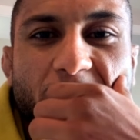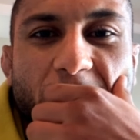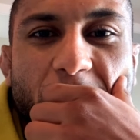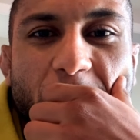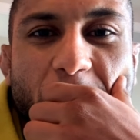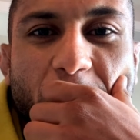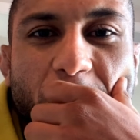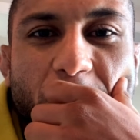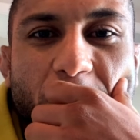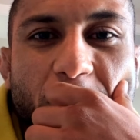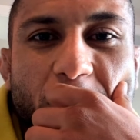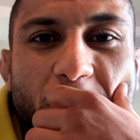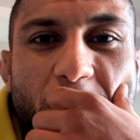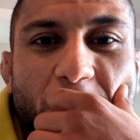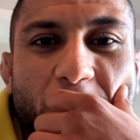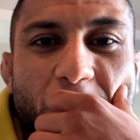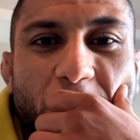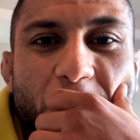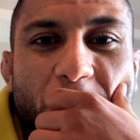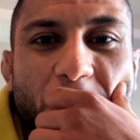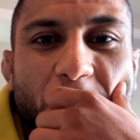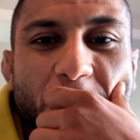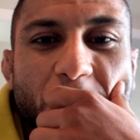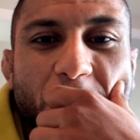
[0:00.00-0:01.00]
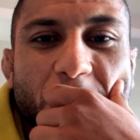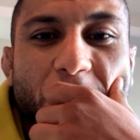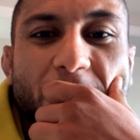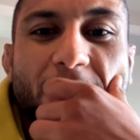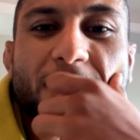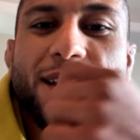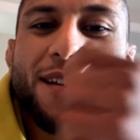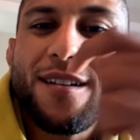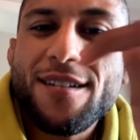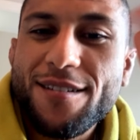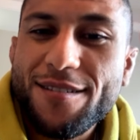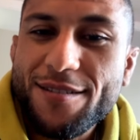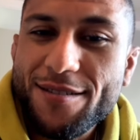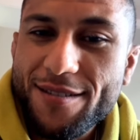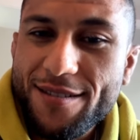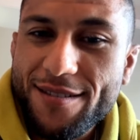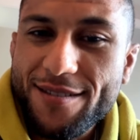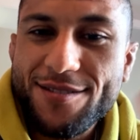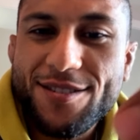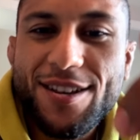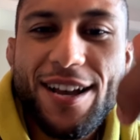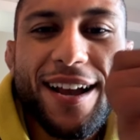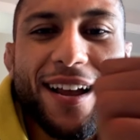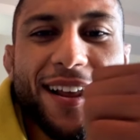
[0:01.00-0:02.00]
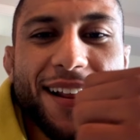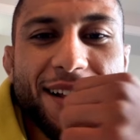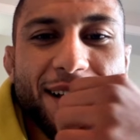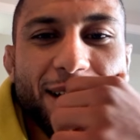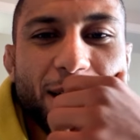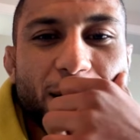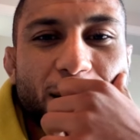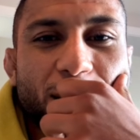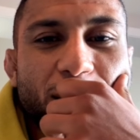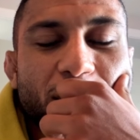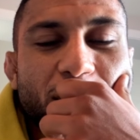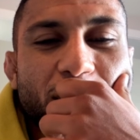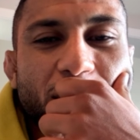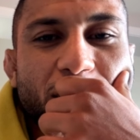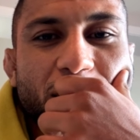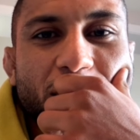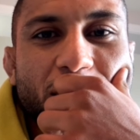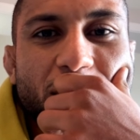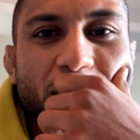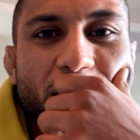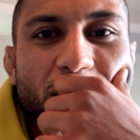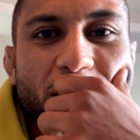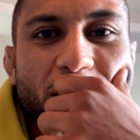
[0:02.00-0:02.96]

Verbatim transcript: Never seen it. I'll have to check it out. What's your favorite uh, T V show?